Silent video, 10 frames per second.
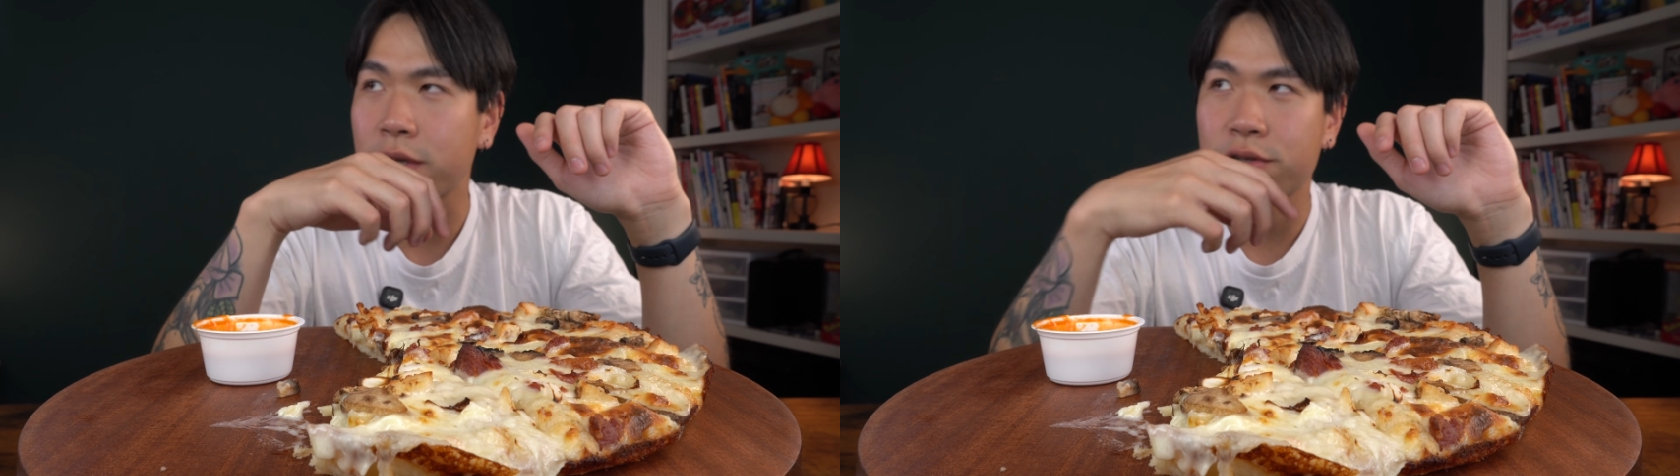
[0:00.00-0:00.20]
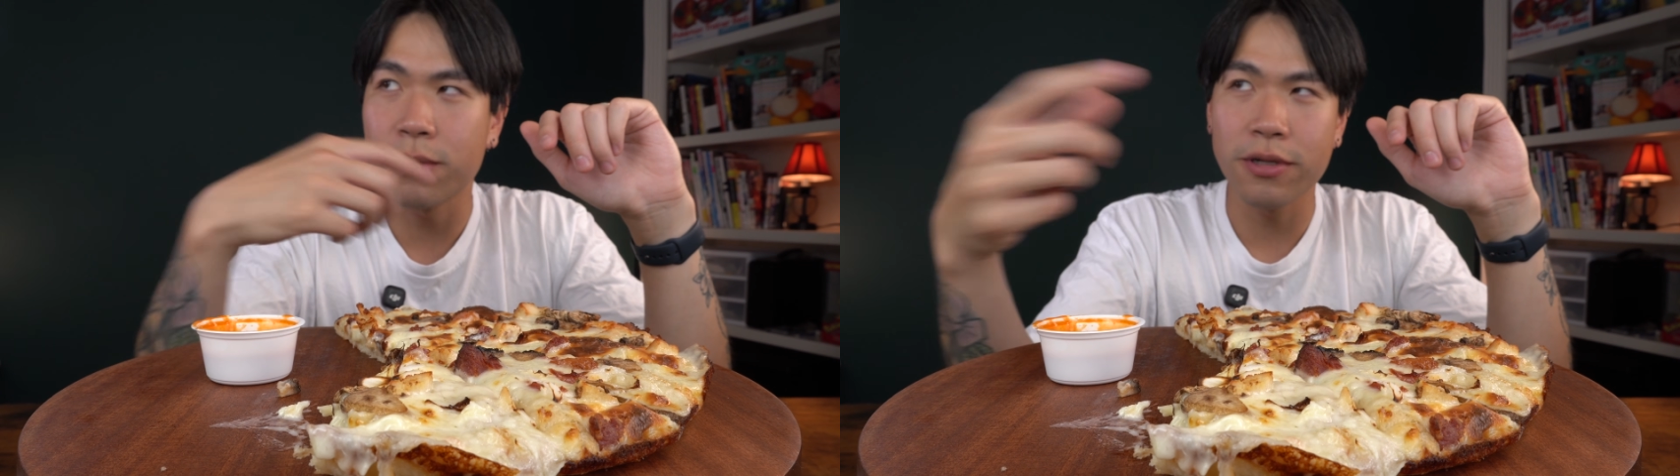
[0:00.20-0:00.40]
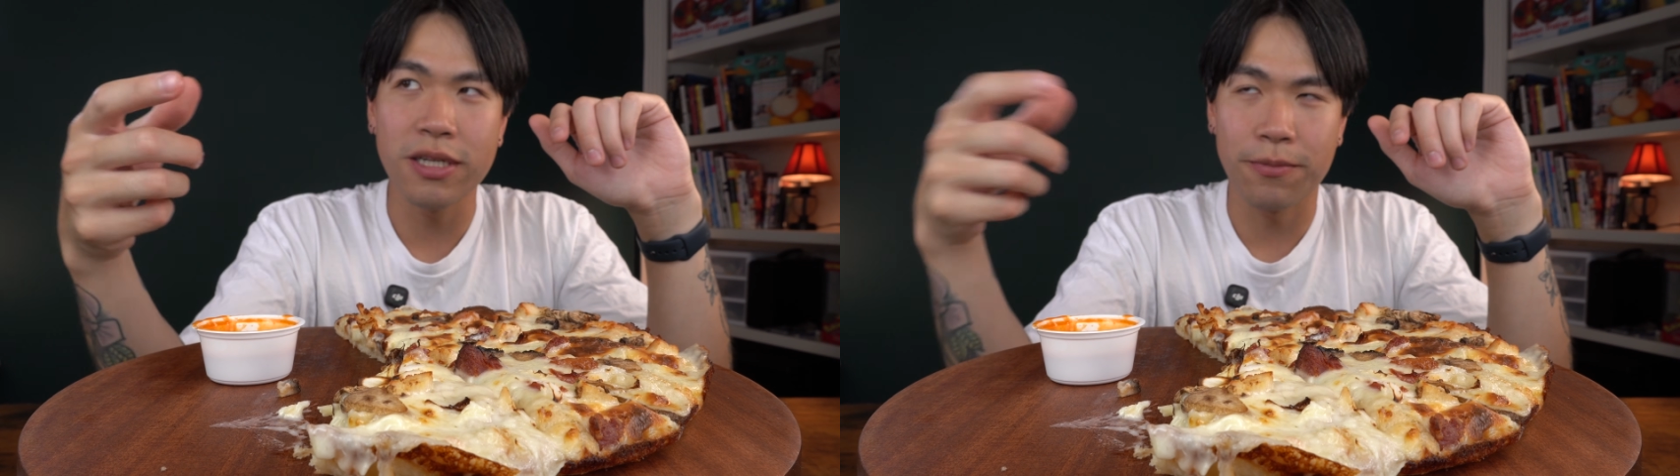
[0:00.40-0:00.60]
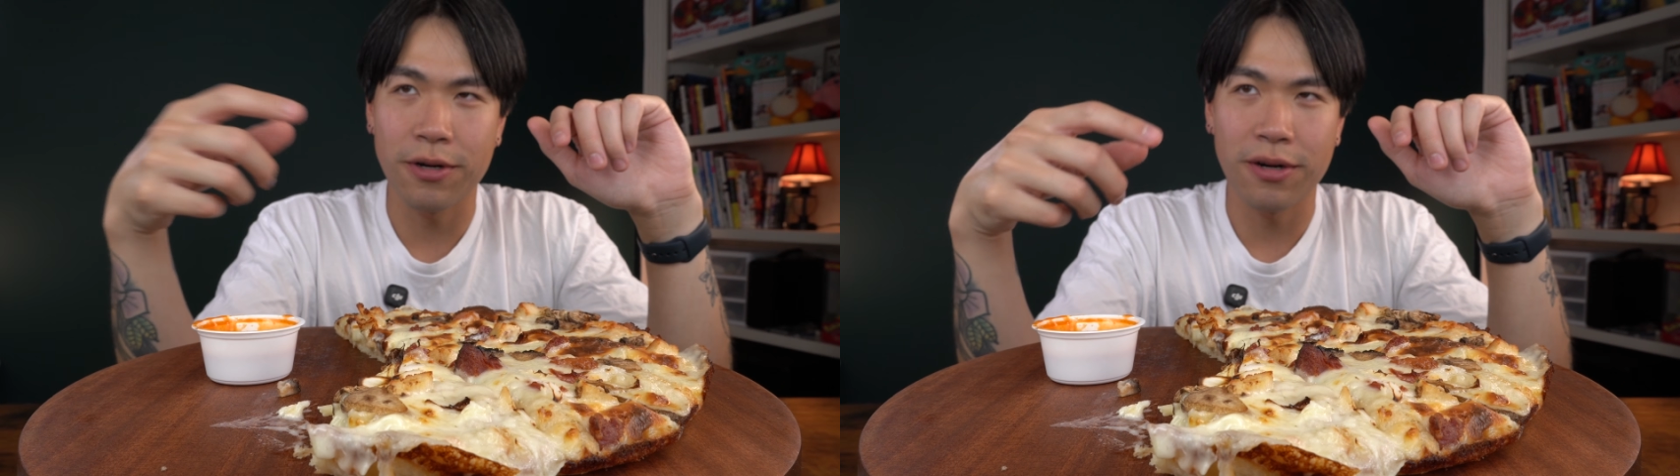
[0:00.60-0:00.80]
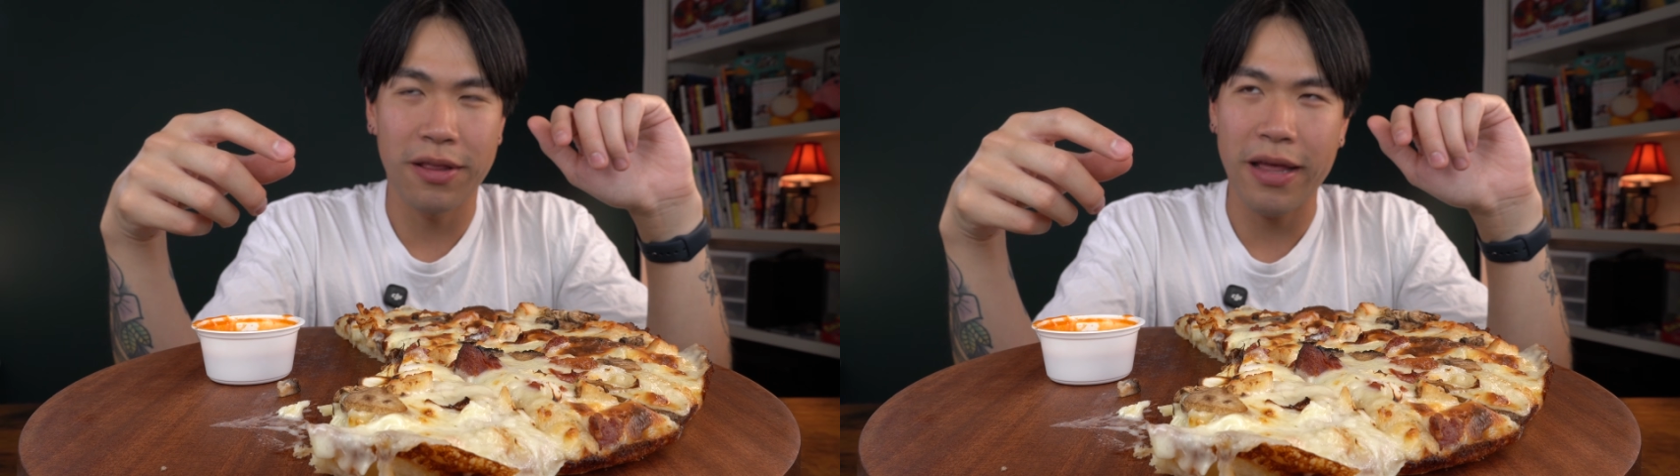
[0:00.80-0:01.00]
triple dipper